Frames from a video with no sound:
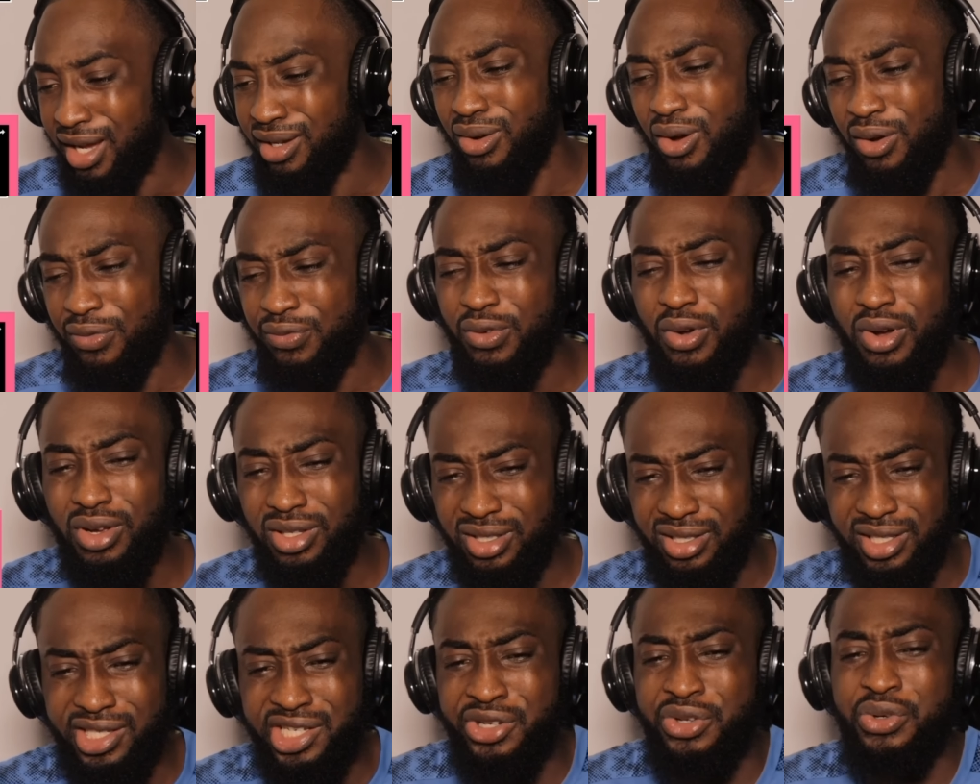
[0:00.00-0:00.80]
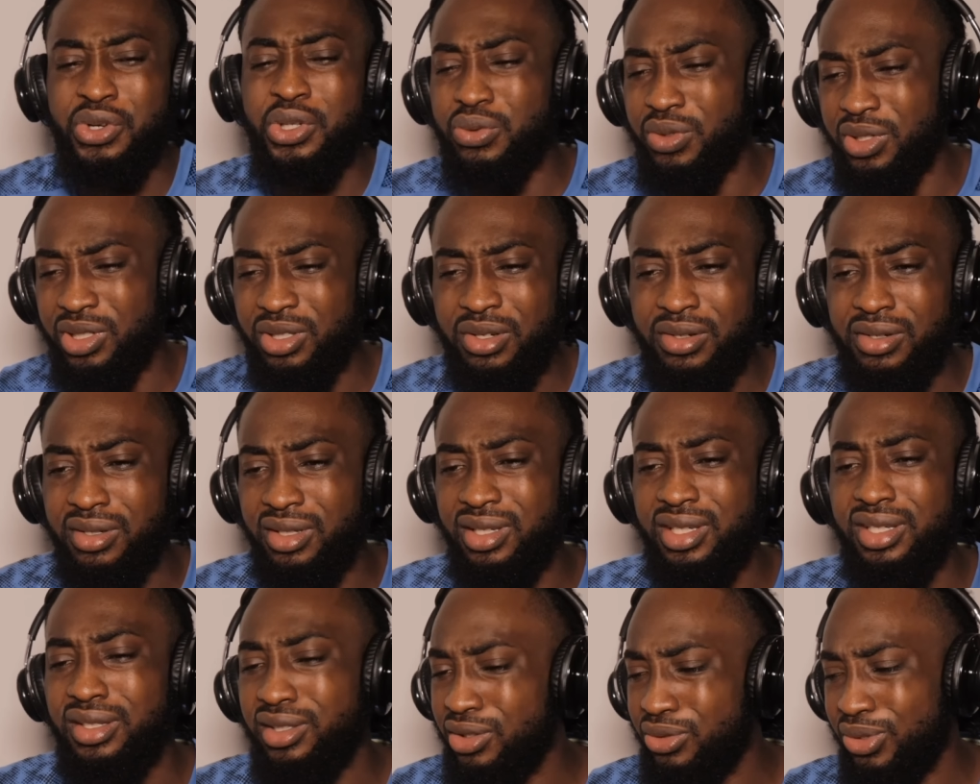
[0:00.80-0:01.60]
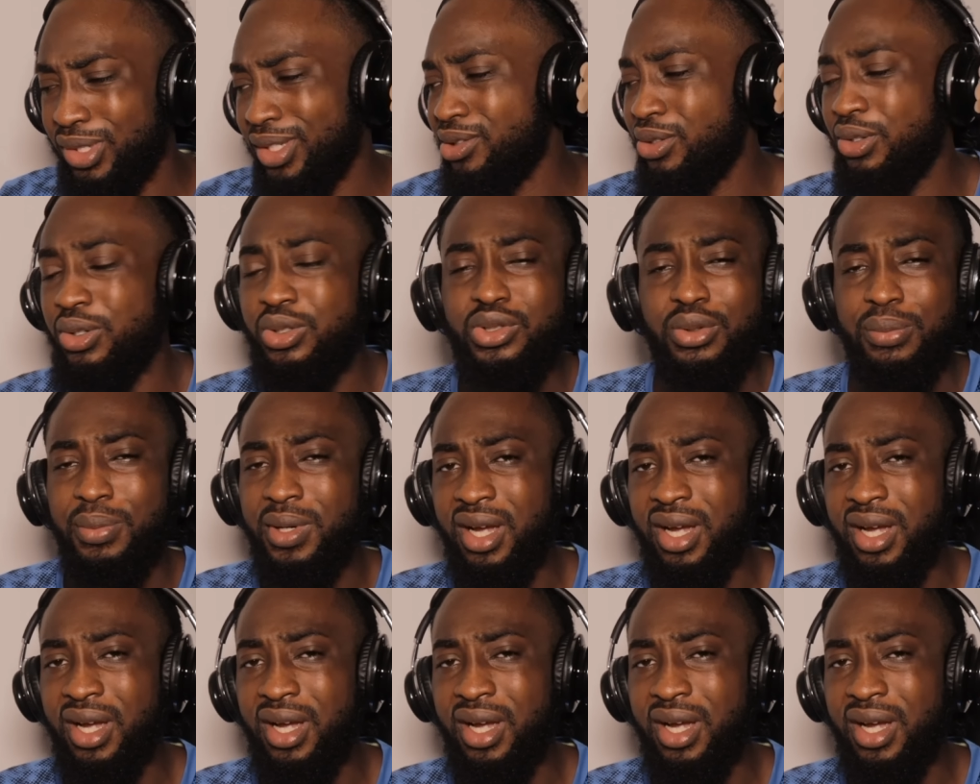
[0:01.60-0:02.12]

Like, of course he knew it was going